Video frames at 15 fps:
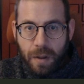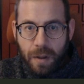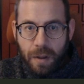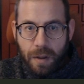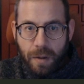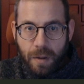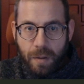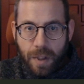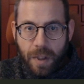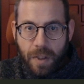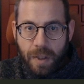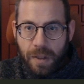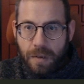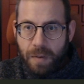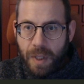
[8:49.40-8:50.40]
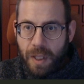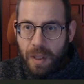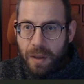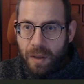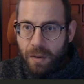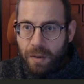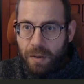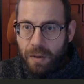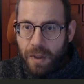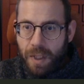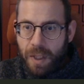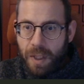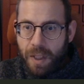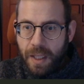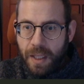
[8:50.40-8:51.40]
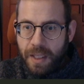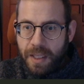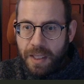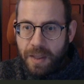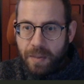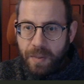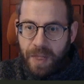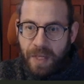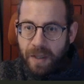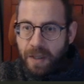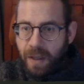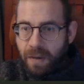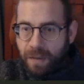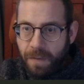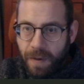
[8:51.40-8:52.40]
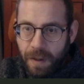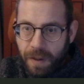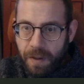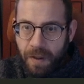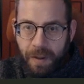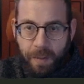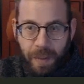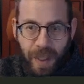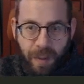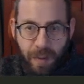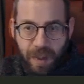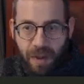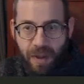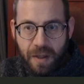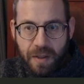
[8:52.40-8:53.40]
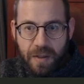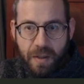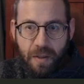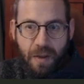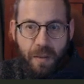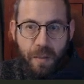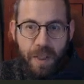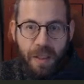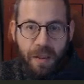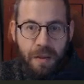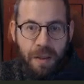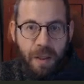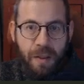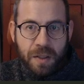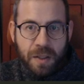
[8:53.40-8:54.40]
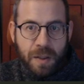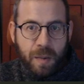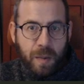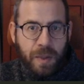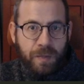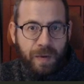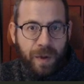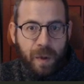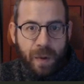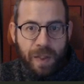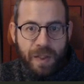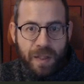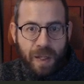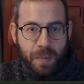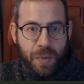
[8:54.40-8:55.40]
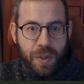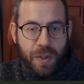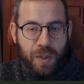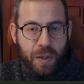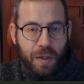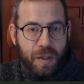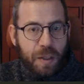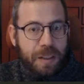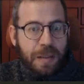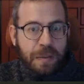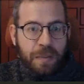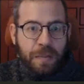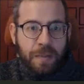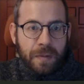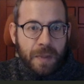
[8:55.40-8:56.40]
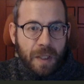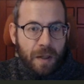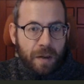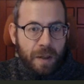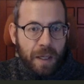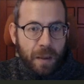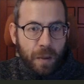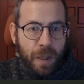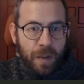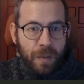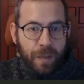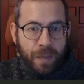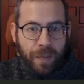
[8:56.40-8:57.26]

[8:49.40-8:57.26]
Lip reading: We really don't need expected. I think maybe this could be done since we throw exception on that one.